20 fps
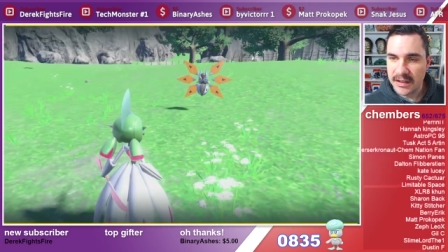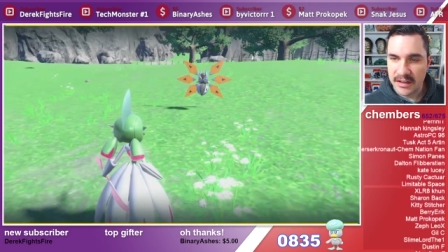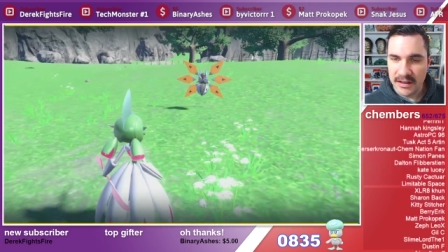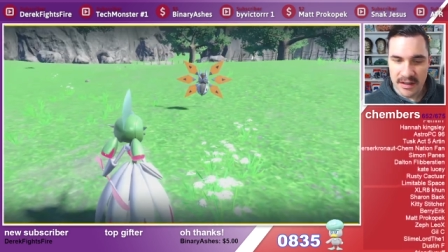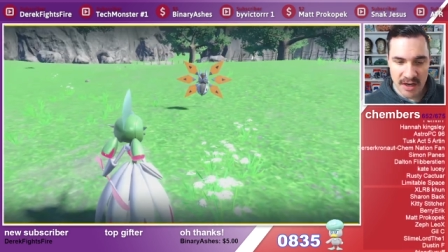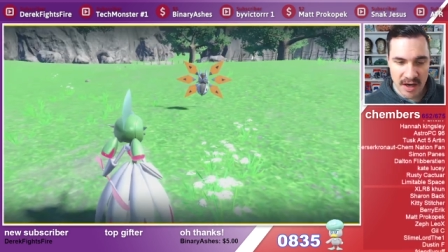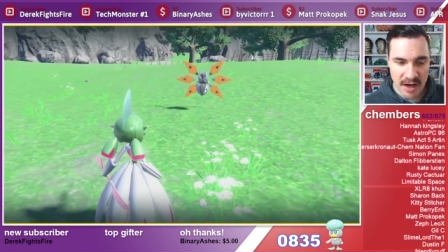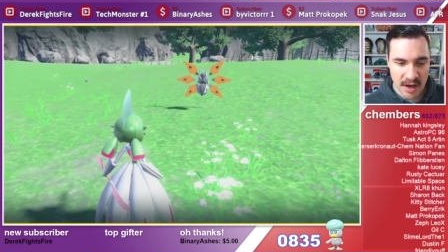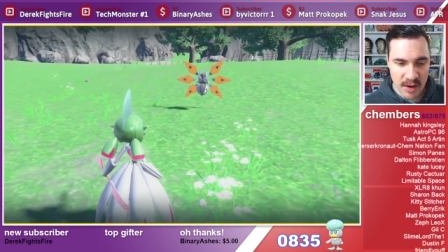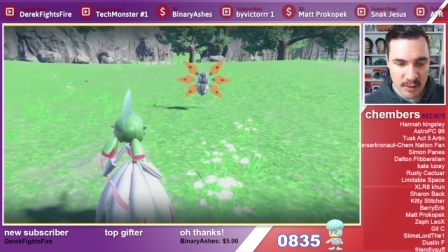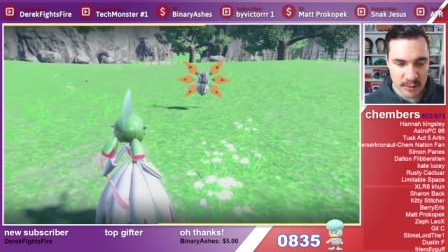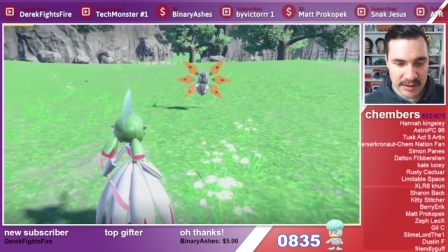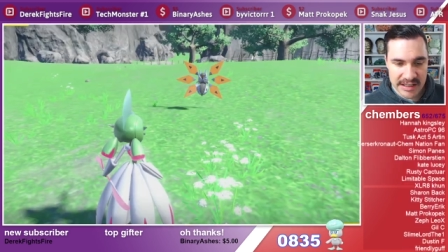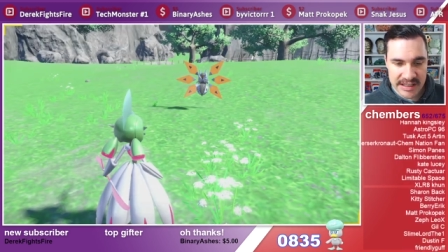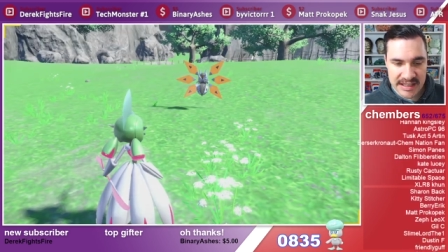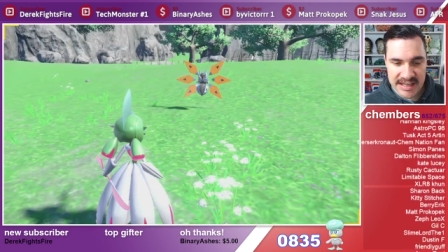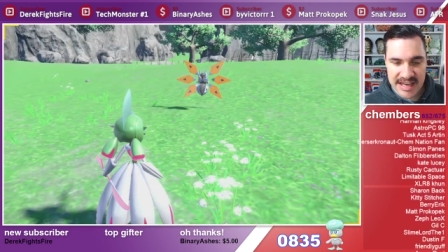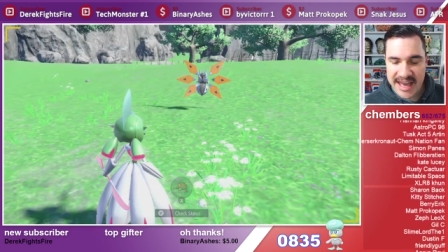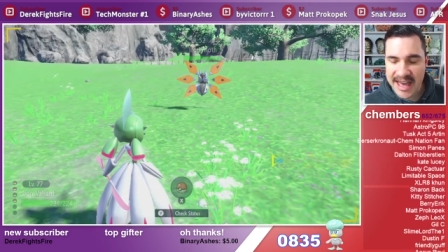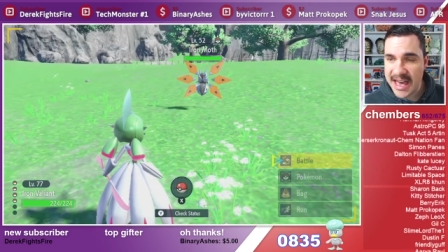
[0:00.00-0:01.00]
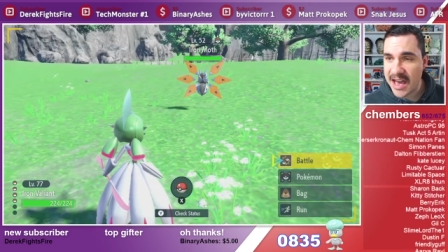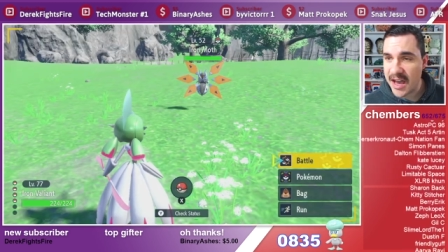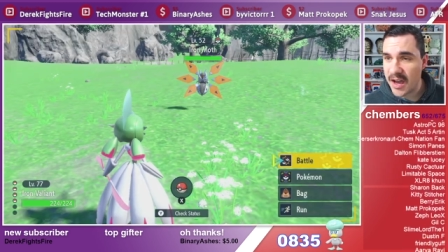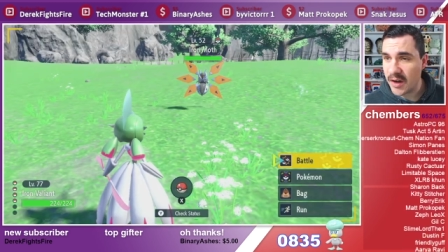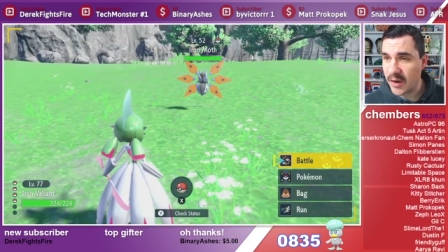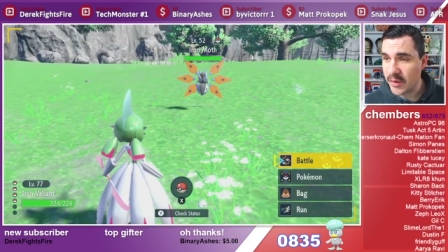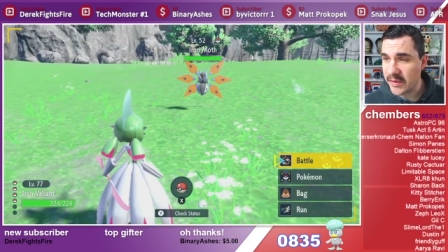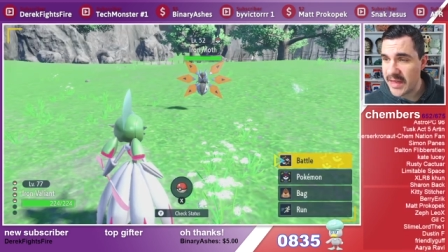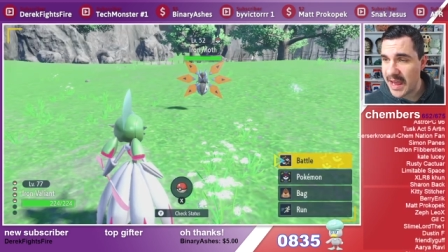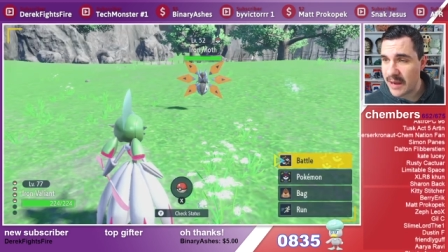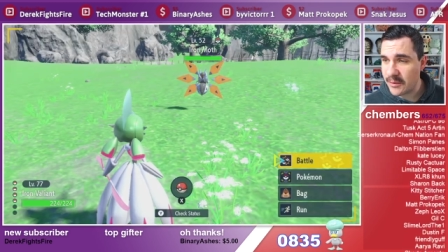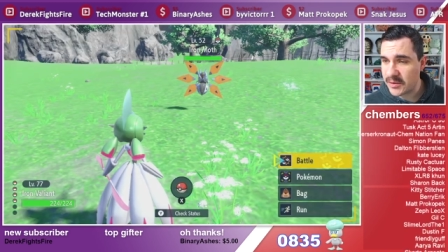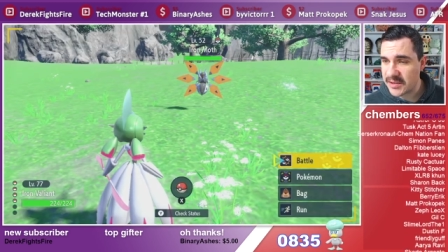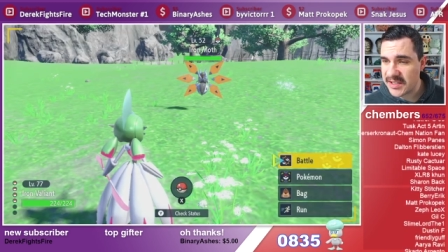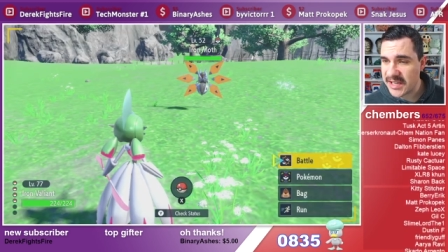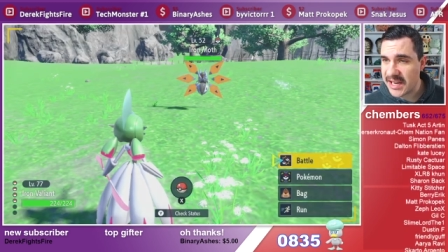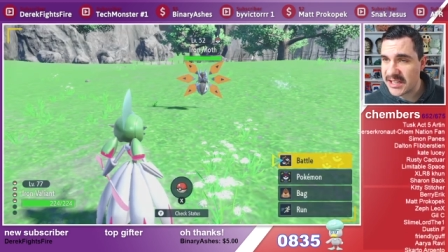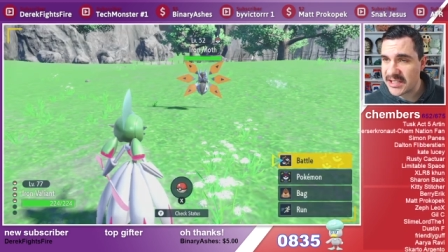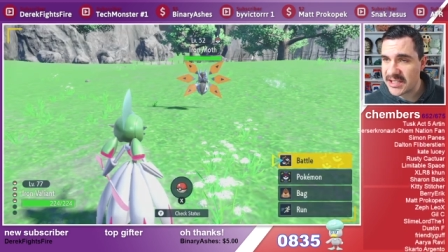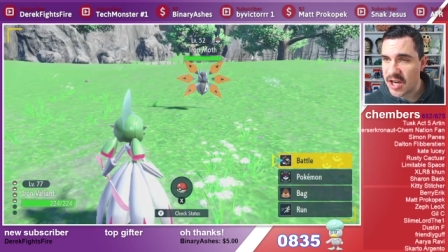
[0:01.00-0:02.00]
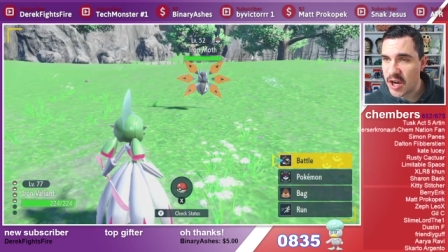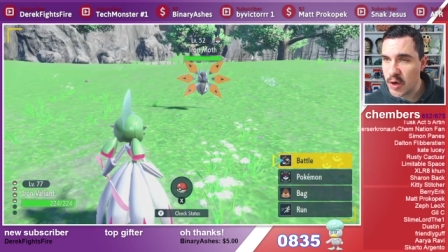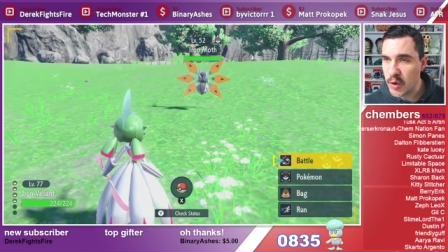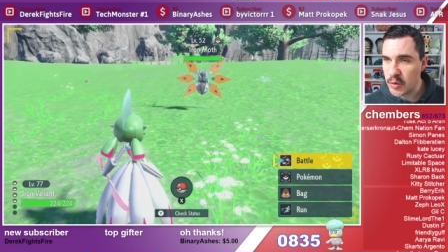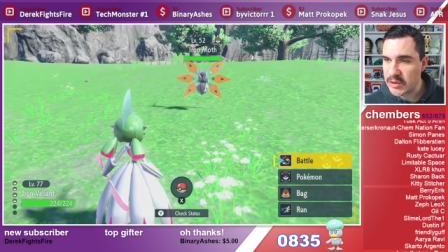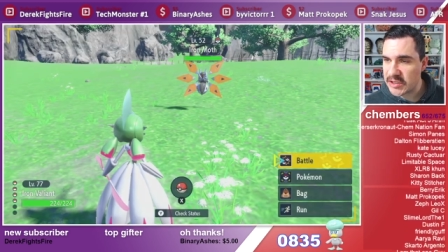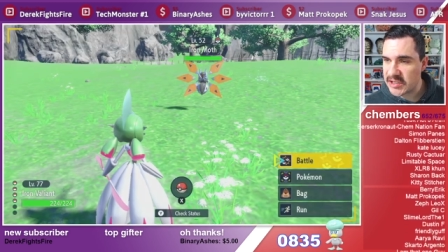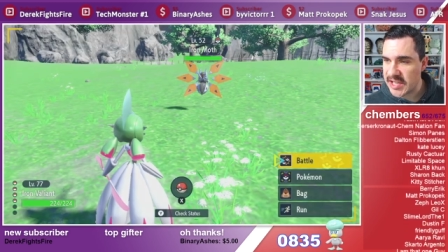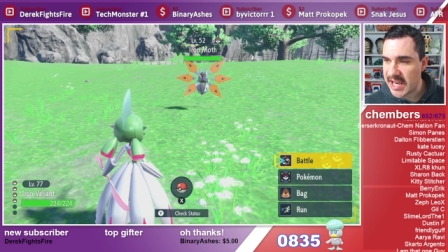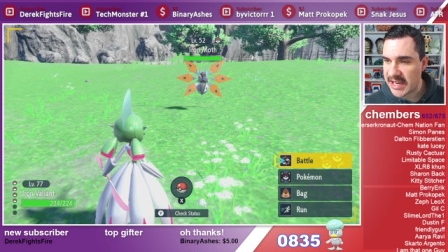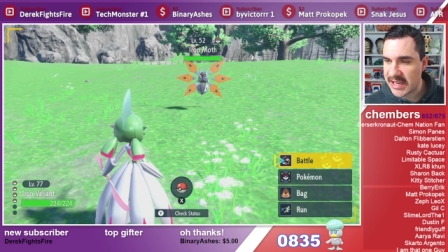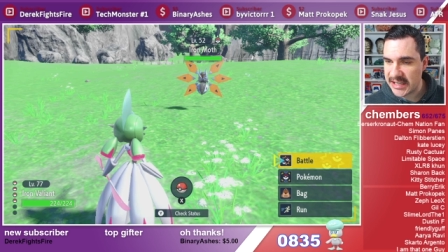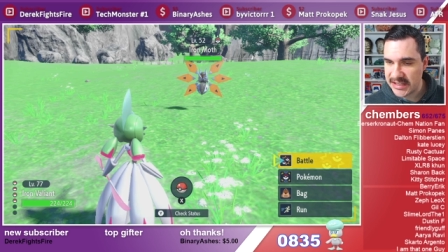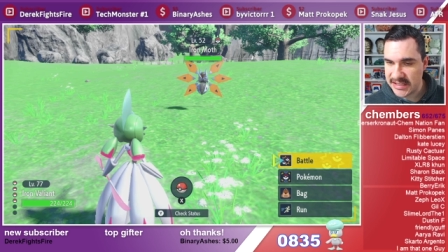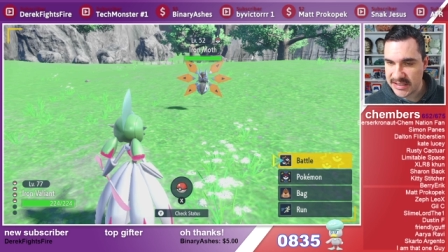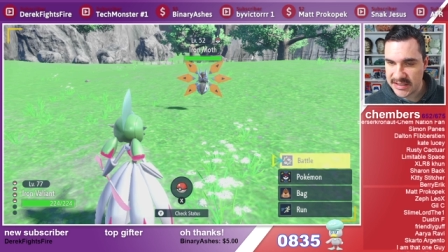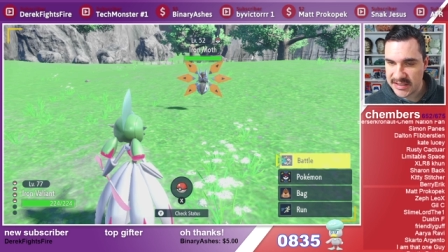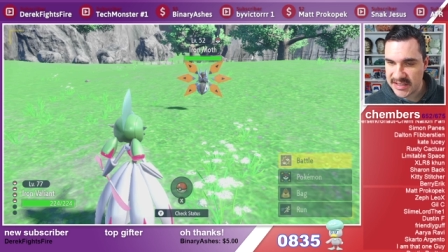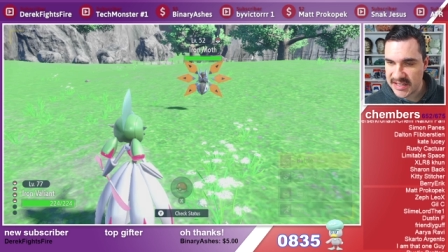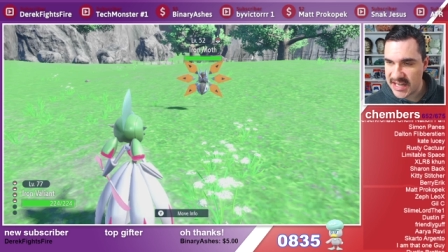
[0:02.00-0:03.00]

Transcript: Holy cow. That was like 2 seconds